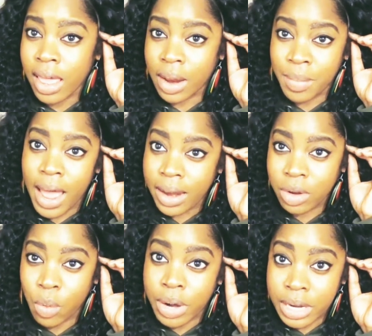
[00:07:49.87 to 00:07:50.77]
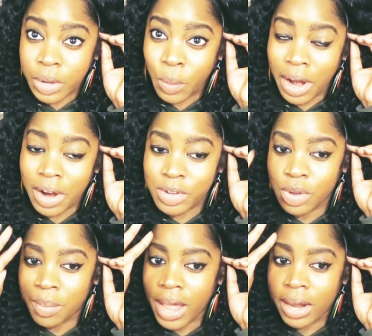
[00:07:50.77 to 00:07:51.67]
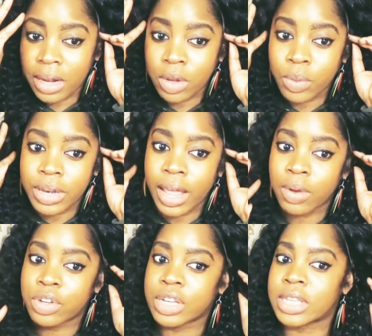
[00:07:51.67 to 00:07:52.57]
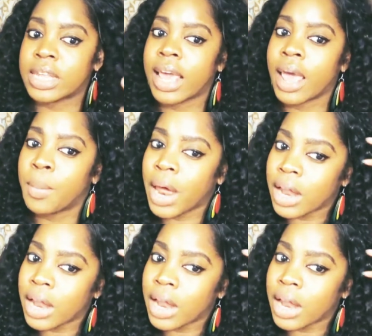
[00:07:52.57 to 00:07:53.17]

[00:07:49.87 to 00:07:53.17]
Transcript: And I'm not going anywhere, so I'm not gonna glue it down just yet.